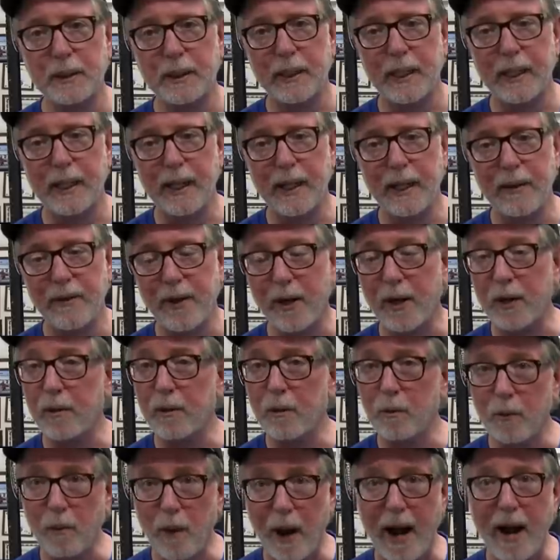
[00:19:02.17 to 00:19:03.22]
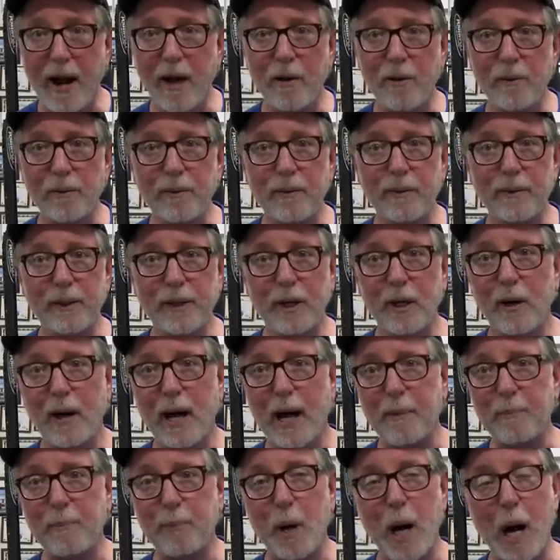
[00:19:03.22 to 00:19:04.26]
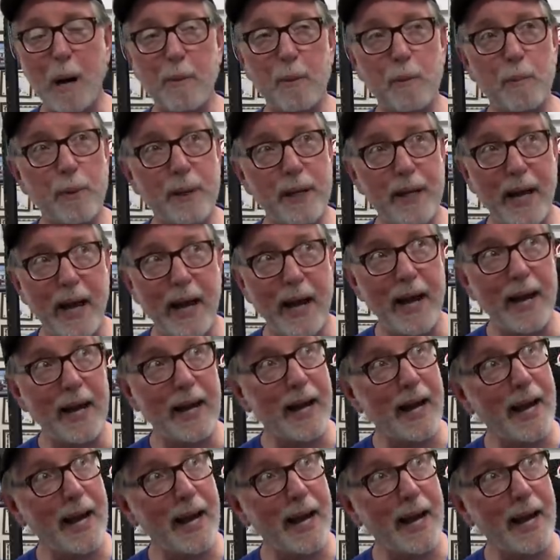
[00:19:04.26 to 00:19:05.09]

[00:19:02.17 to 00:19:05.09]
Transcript: Uh, they're around, you know, I probably had,